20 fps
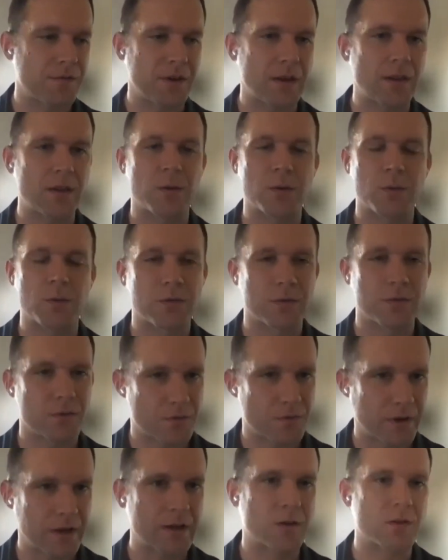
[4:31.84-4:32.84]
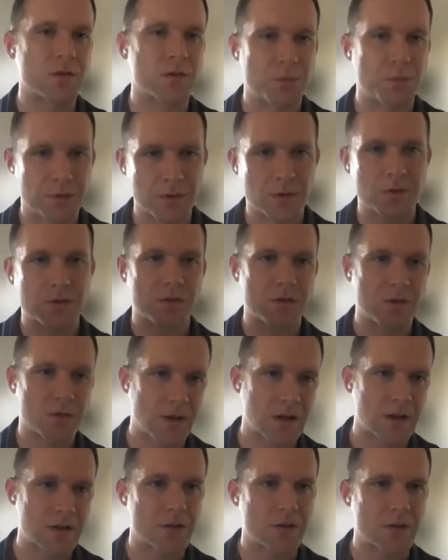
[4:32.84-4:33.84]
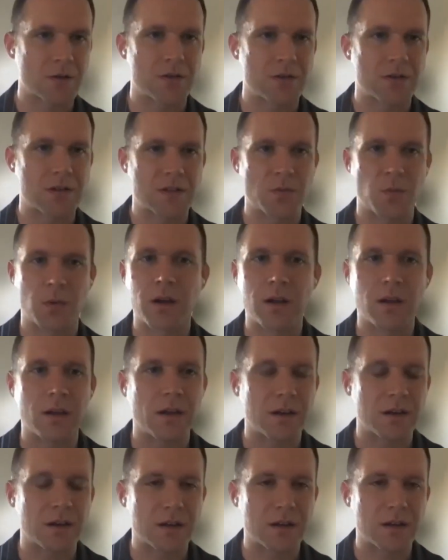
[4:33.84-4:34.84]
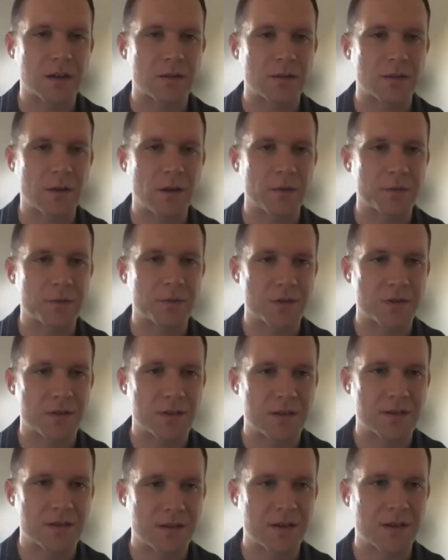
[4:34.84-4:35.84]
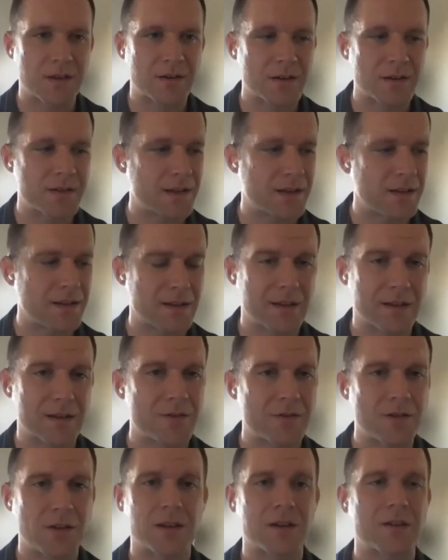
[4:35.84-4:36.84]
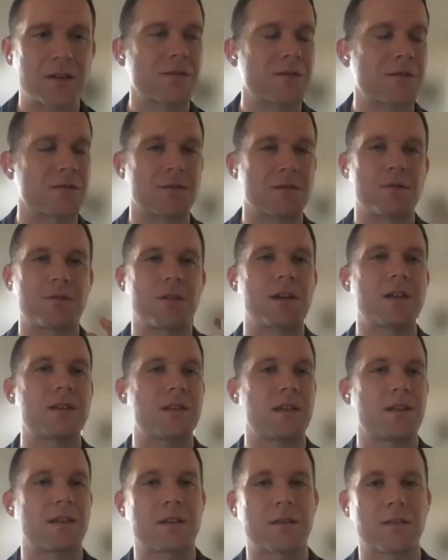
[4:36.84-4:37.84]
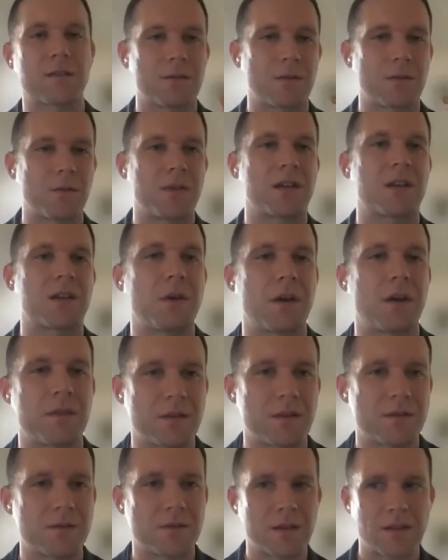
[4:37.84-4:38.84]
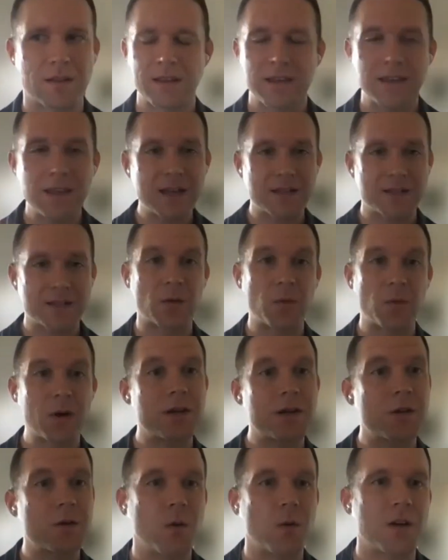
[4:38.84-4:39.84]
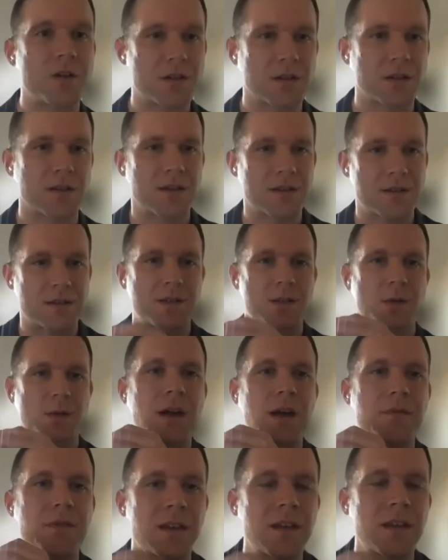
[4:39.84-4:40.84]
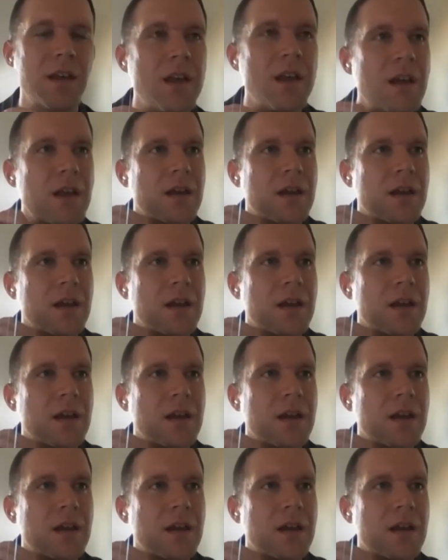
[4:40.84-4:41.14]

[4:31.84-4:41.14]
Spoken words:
fellow writers and producers and directors as well on it. All just there to say like Johnny, you're crazy. Like, don't think about this, or like yes, like why are you questioning this? And so having